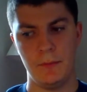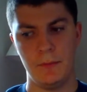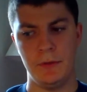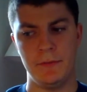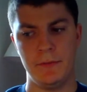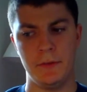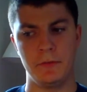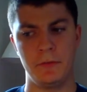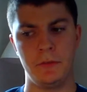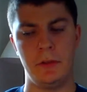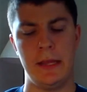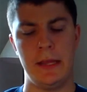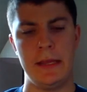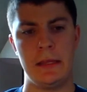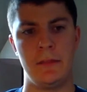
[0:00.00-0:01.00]
I believe it was
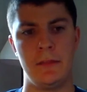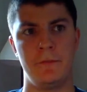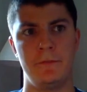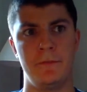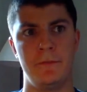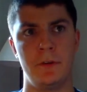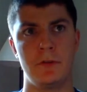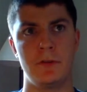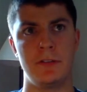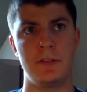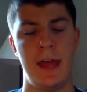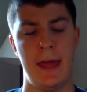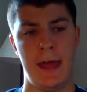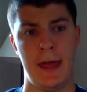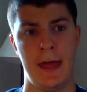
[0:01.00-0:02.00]
late in the first
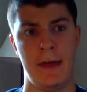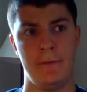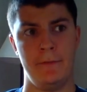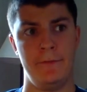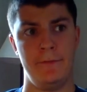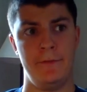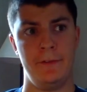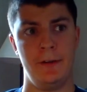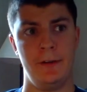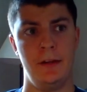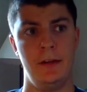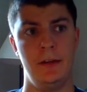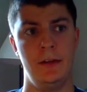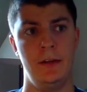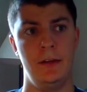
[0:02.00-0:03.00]
half.
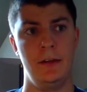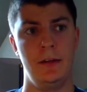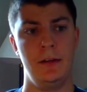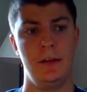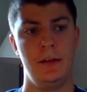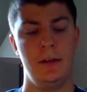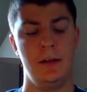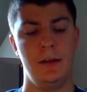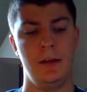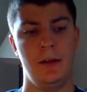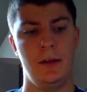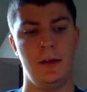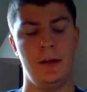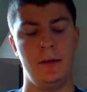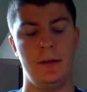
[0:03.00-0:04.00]

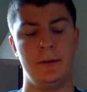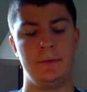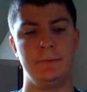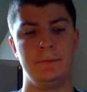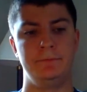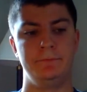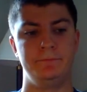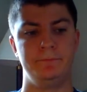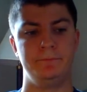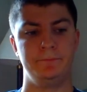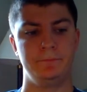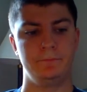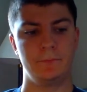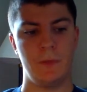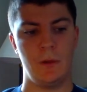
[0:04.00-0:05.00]

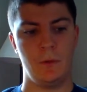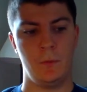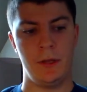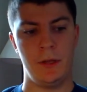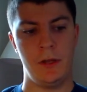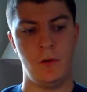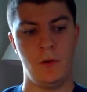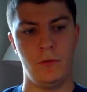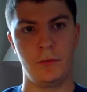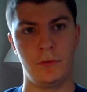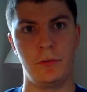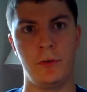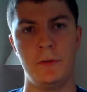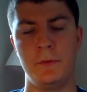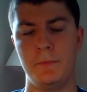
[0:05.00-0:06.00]
Where he
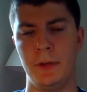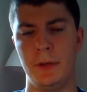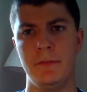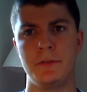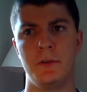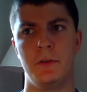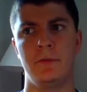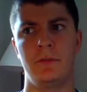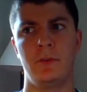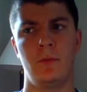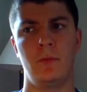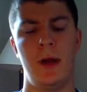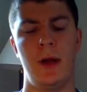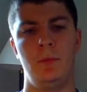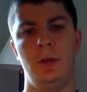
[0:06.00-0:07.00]
overthrew. I believe he was going for
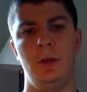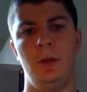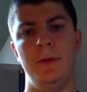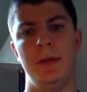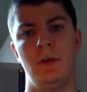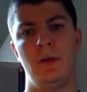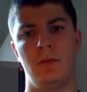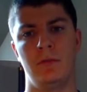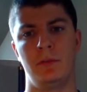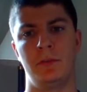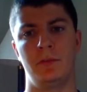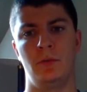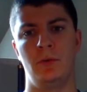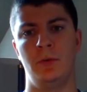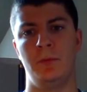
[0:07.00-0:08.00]
Ron Willoughby,
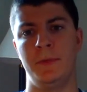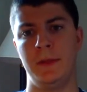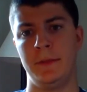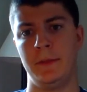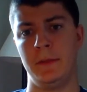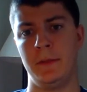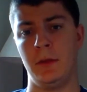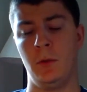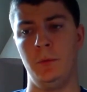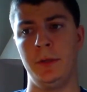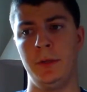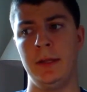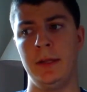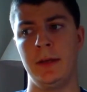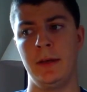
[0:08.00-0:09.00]
overthrew him, and the
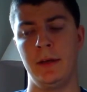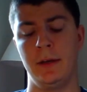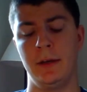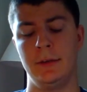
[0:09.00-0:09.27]
only